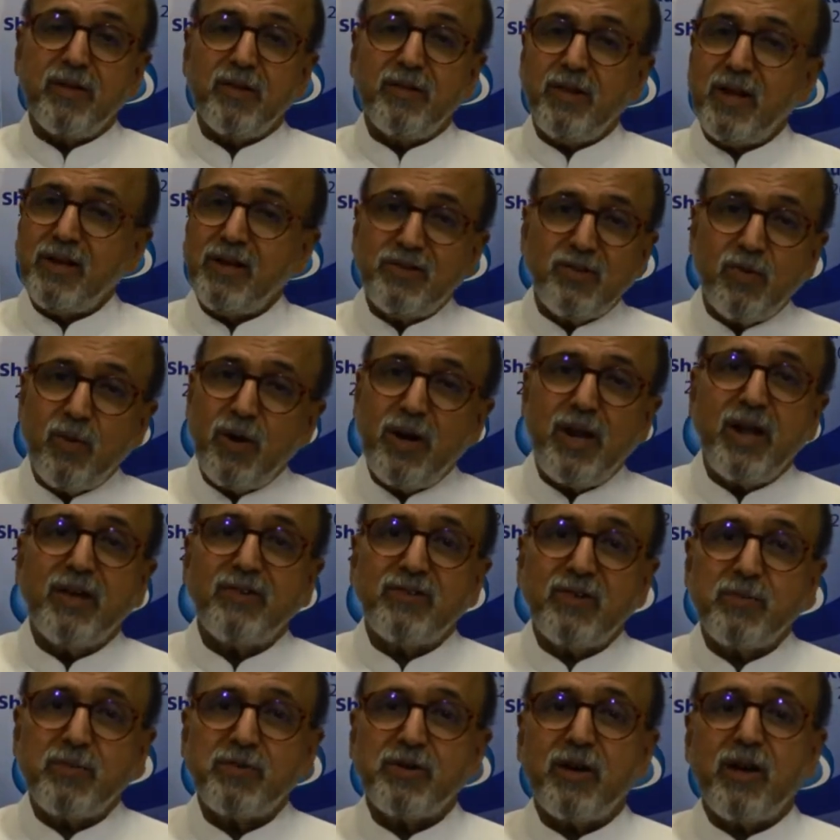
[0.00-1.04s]
That's the only
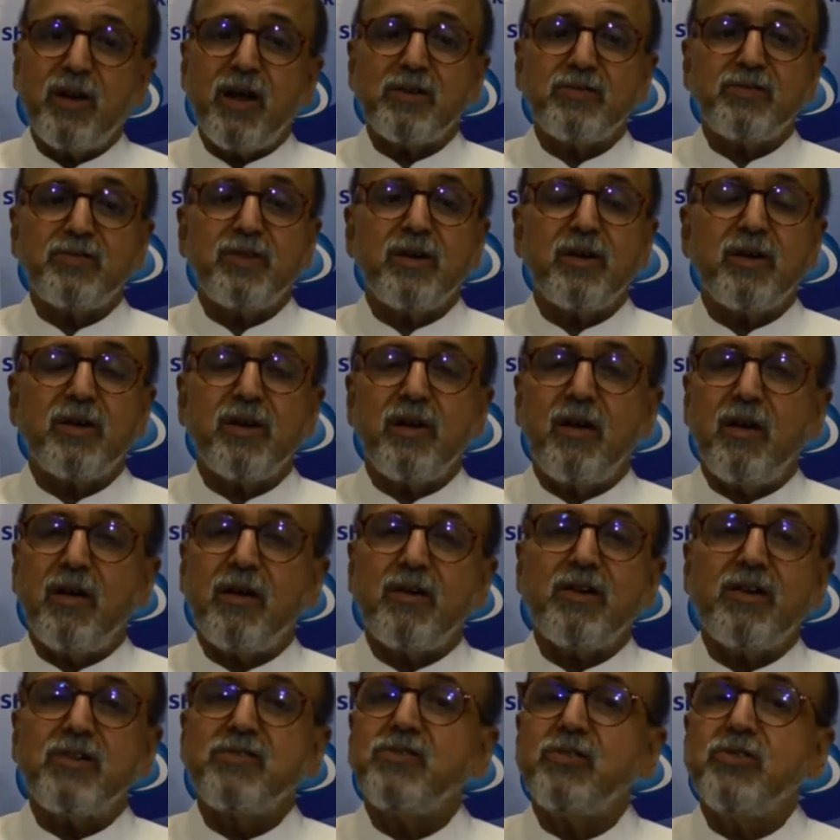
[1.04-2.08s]
exception last year.
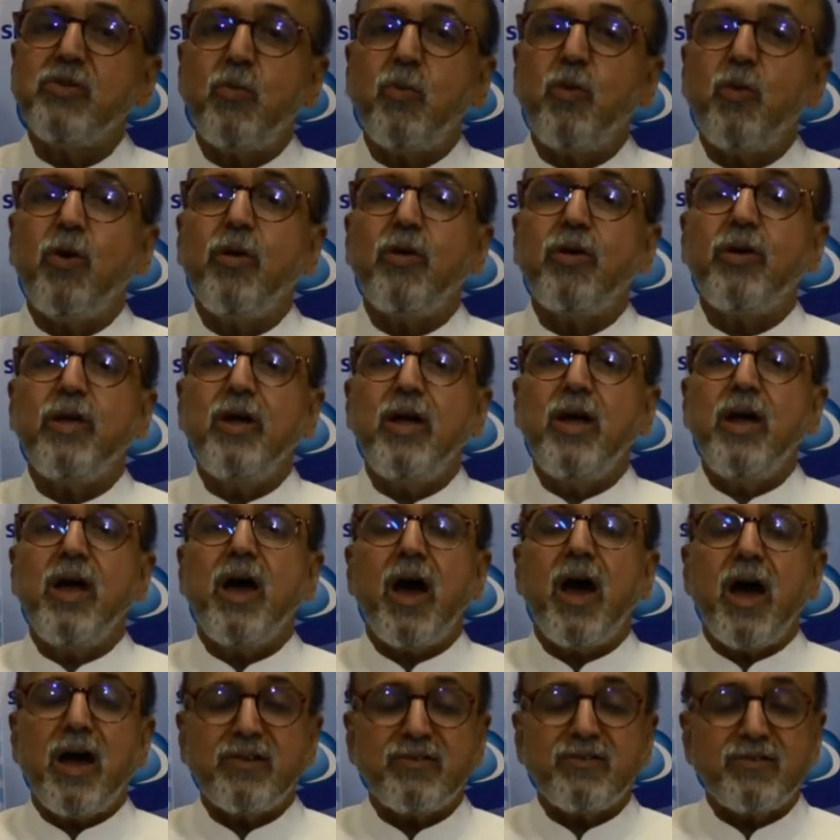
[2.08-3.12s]
The rest of the world
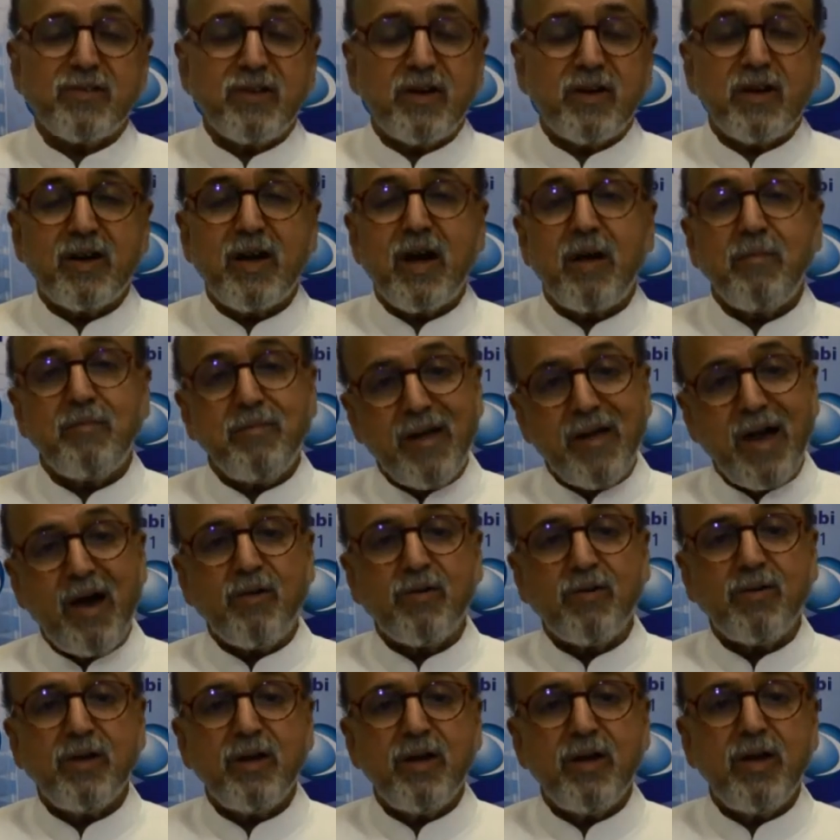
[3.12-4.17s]
has come down.